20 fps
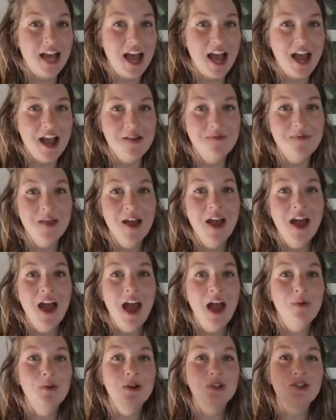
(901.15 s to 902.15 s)
time,
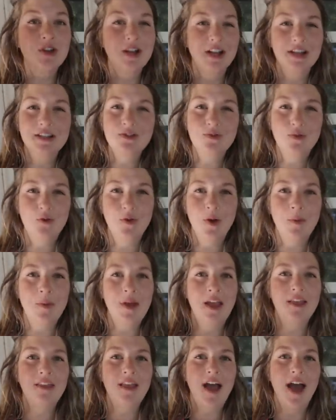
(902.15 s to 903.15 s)
and we're
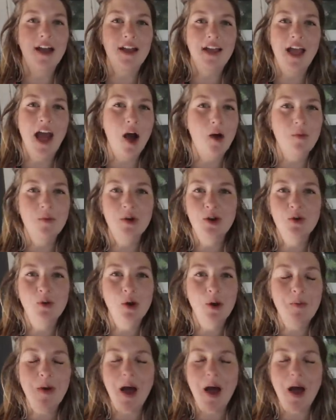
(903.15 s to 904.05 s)
transforming that cow manure